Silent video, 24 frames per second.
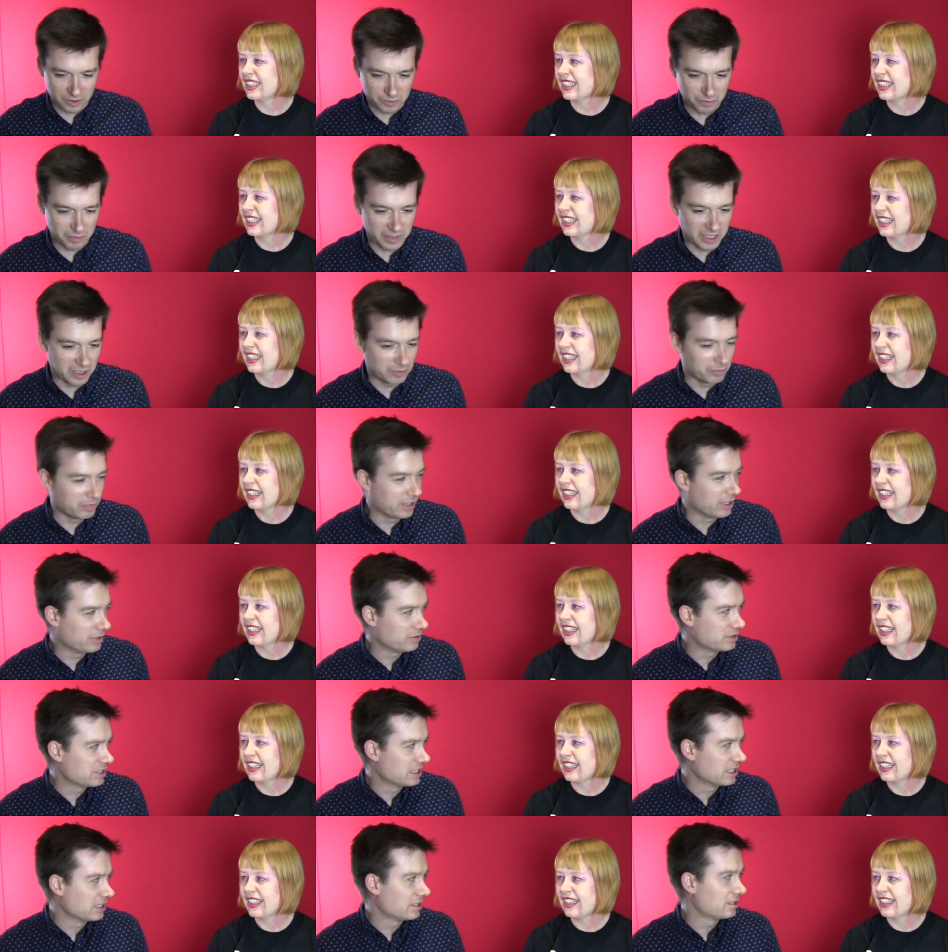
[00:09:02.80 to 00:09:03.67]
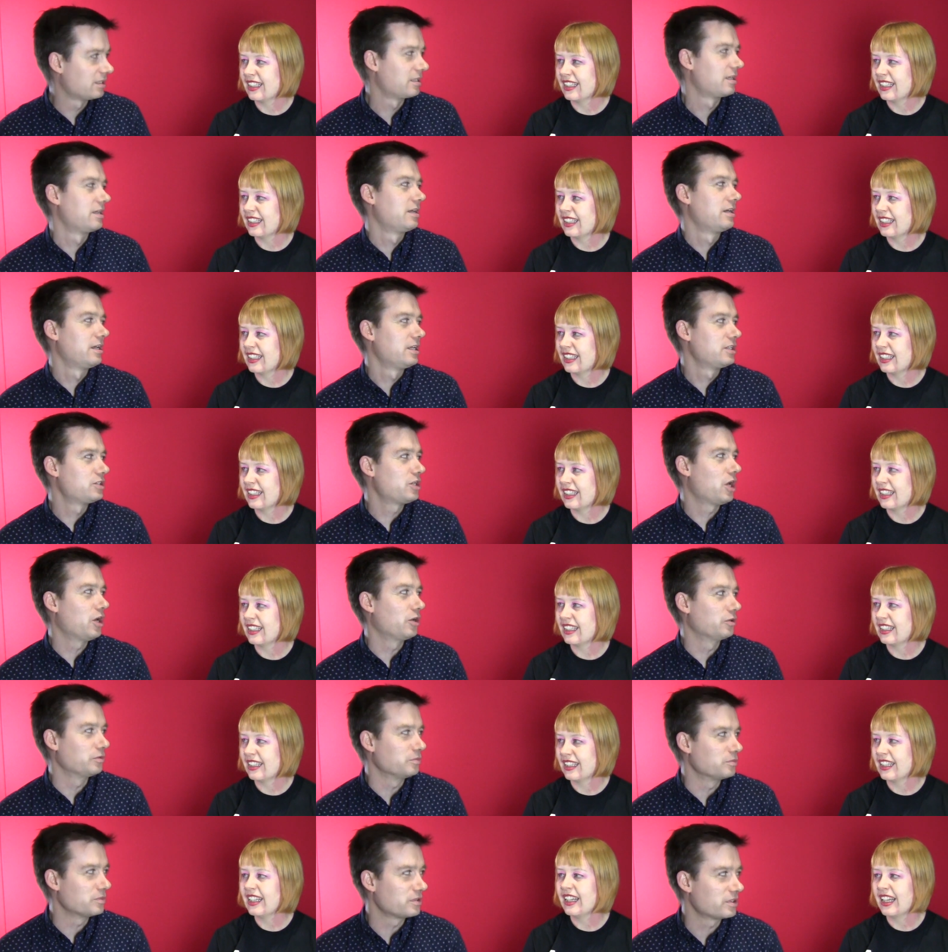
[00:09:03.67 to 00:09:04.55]
Speaker 1: those big bloated
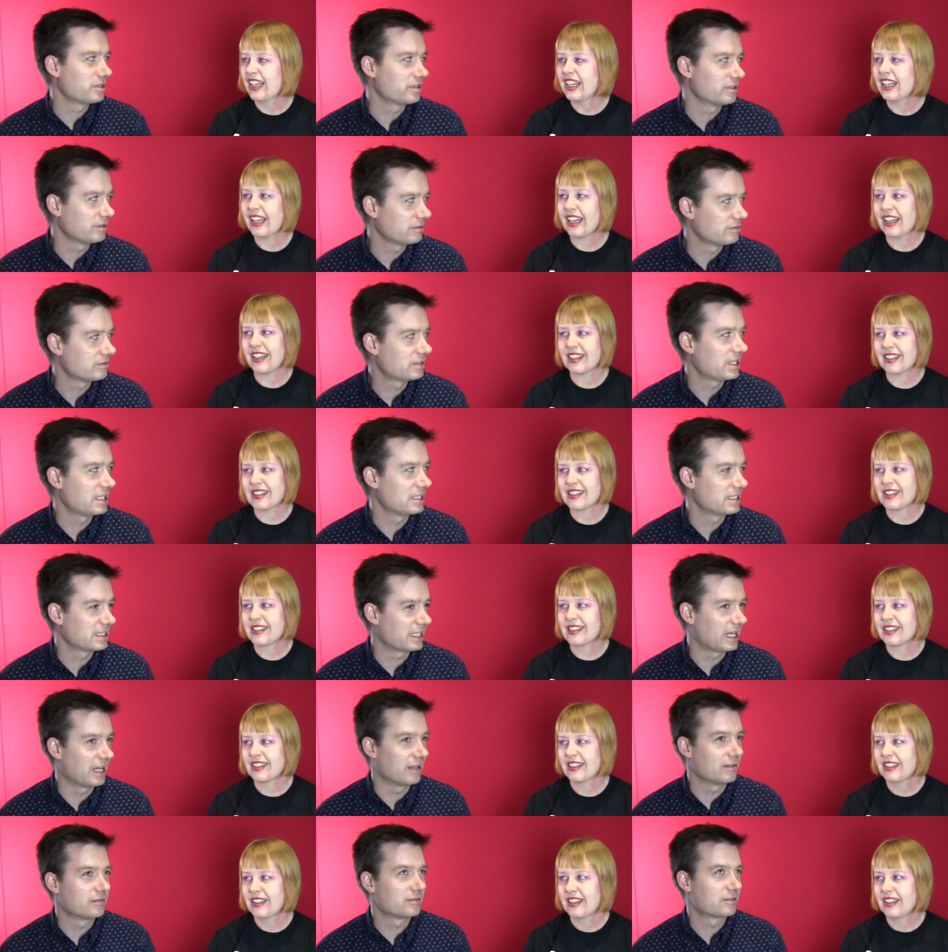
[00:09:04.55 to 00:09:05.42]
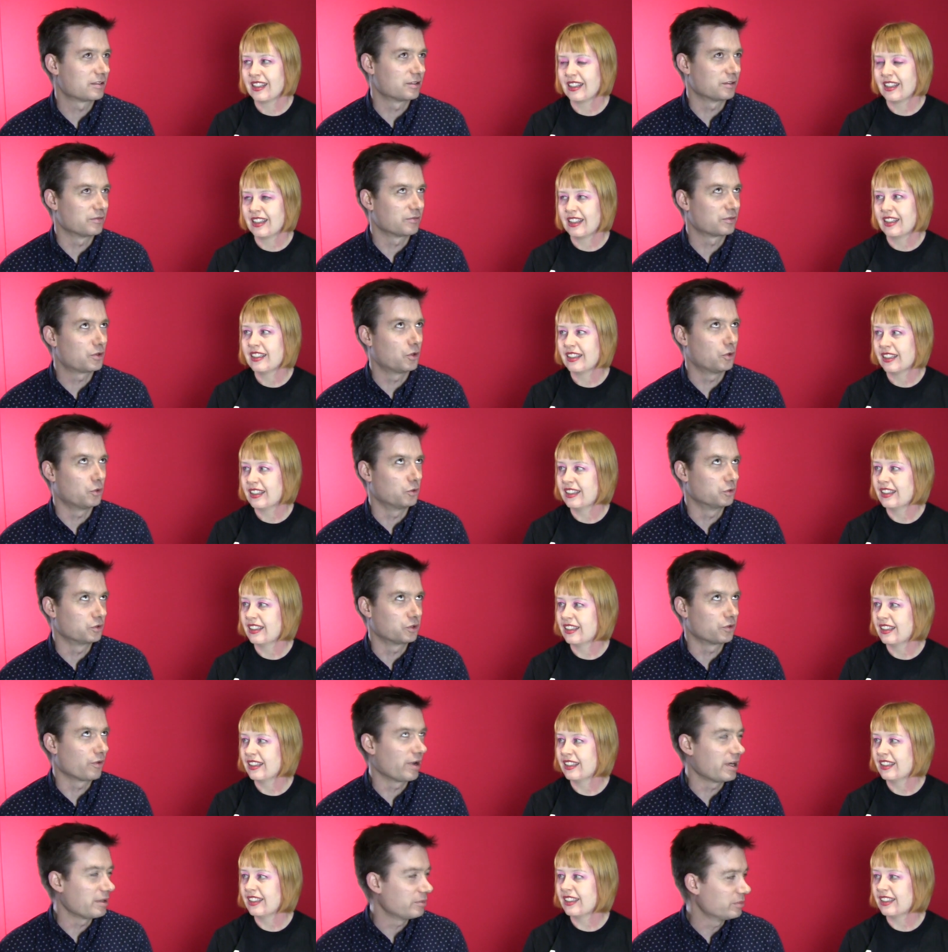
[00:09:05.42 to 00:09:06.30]
tomes that
Speaker 2: yes. tend to get sort of
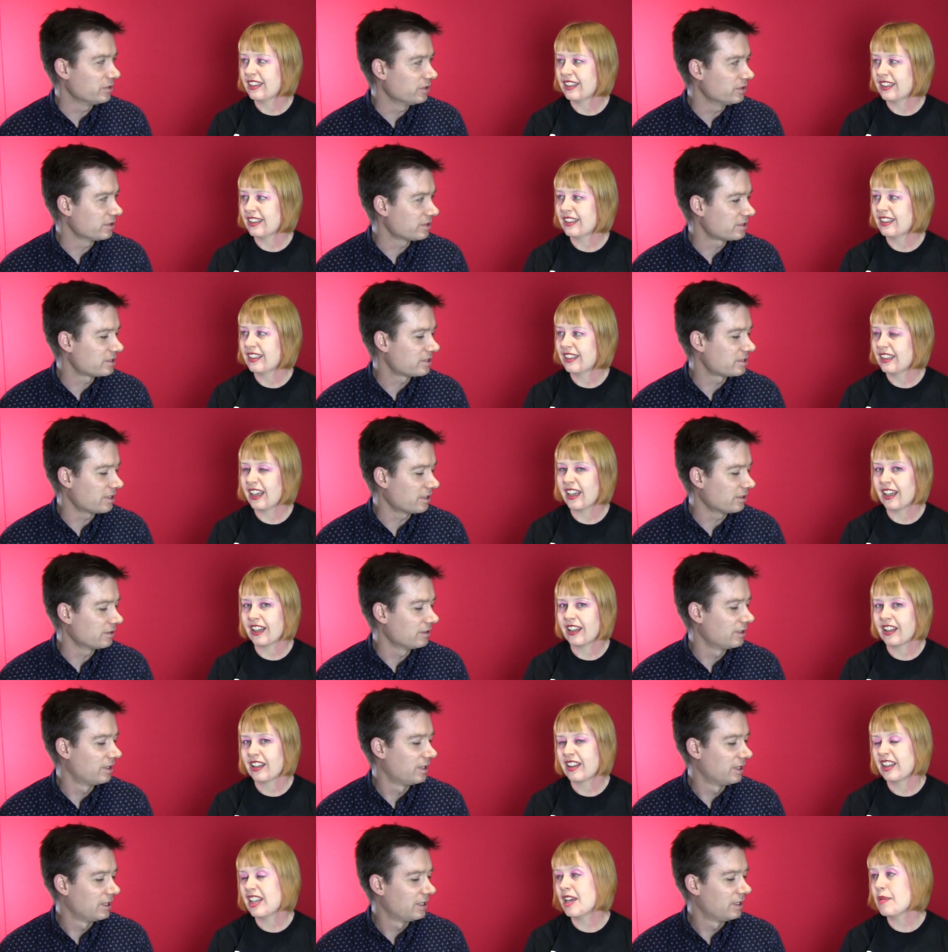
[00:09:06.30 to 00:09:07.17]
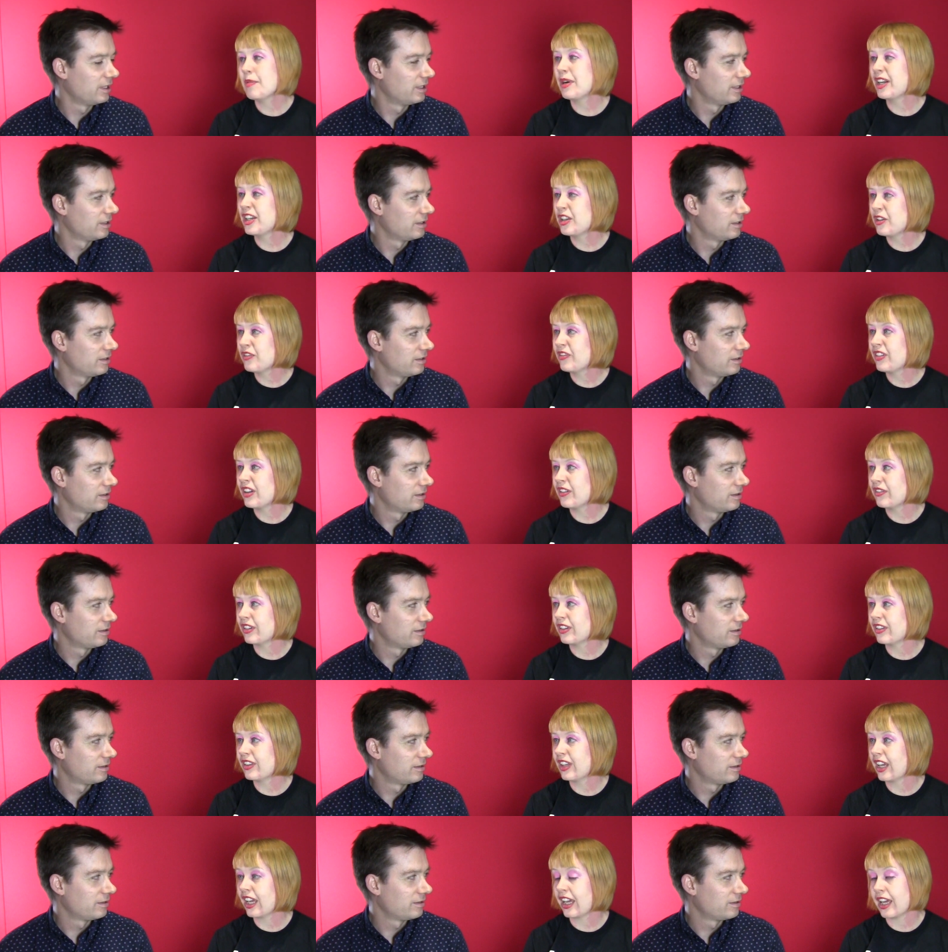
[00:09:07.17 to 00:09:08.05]
called great books. So. Yeah, they're my new
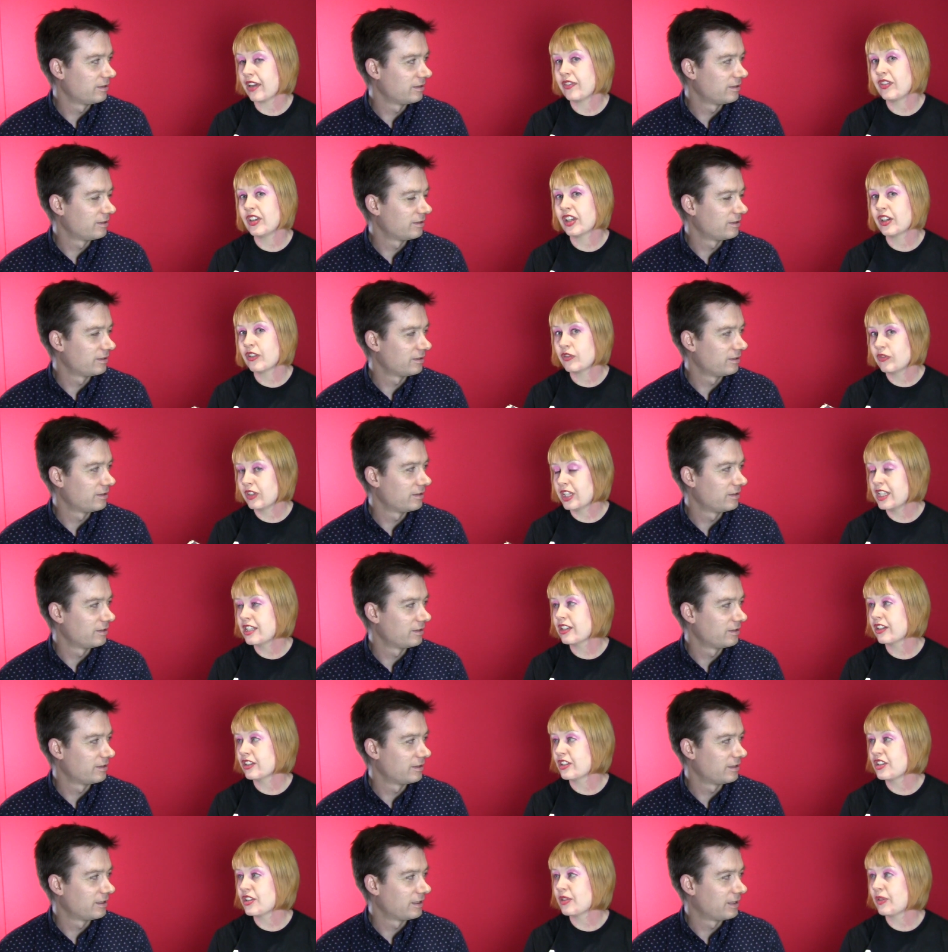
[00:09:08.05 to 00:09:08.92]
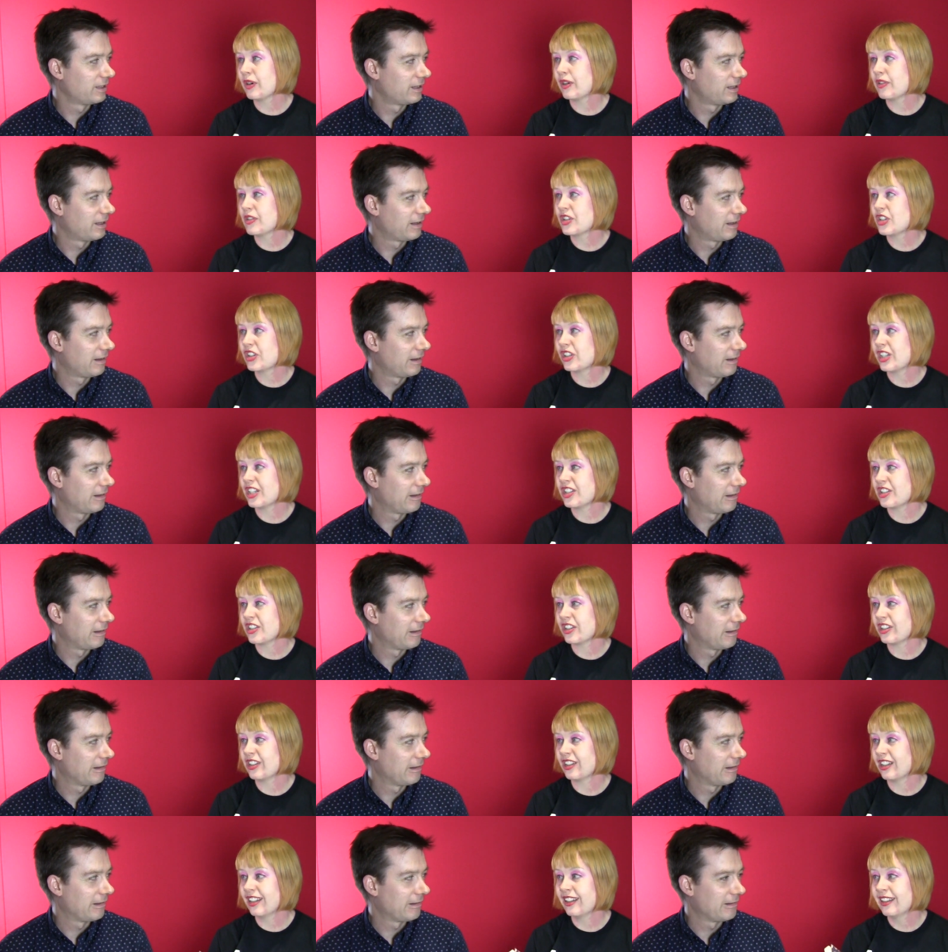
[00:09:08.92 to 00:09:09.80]
favourite thing. If you can read it on a two-hour train
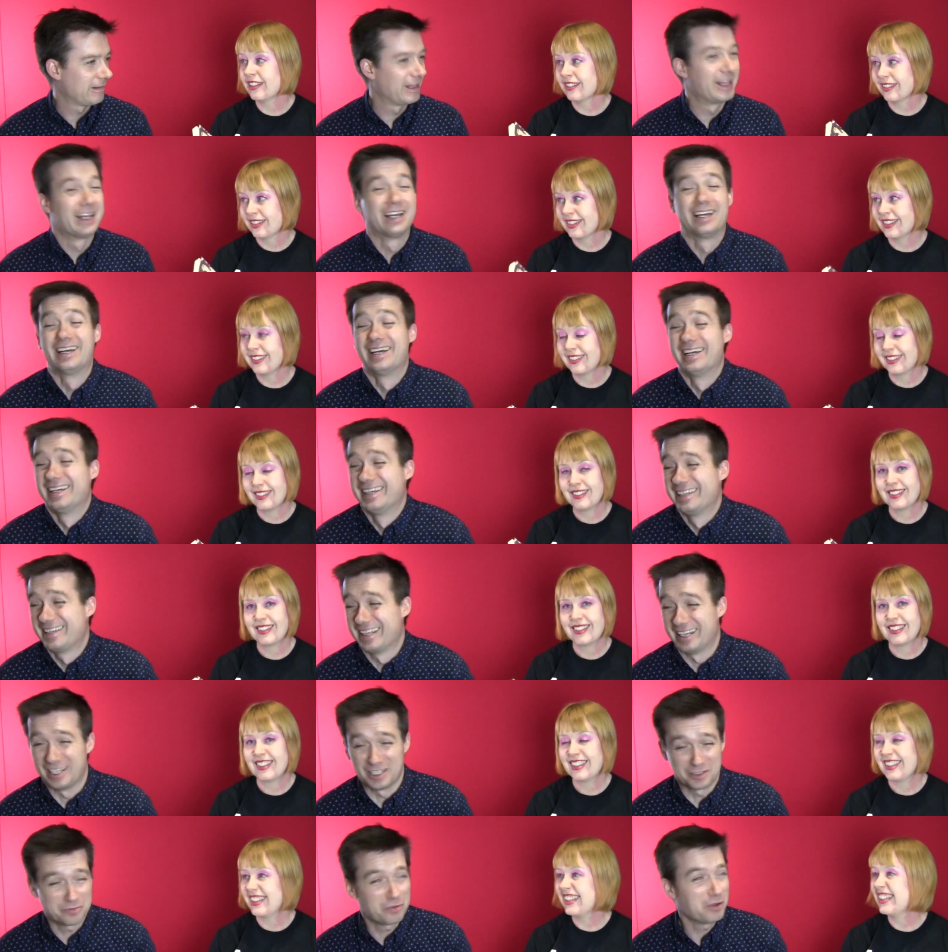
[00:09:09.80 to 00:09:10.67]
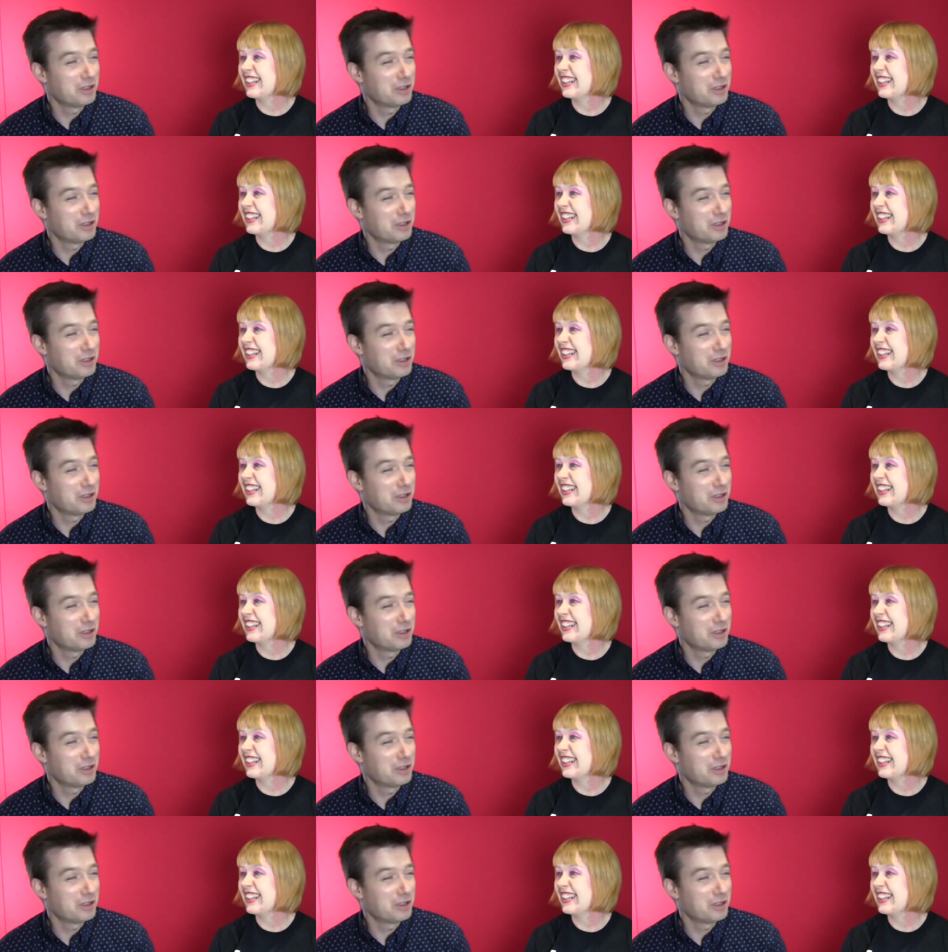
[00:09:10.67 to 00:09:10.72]
journey,
Speaker 1: then it's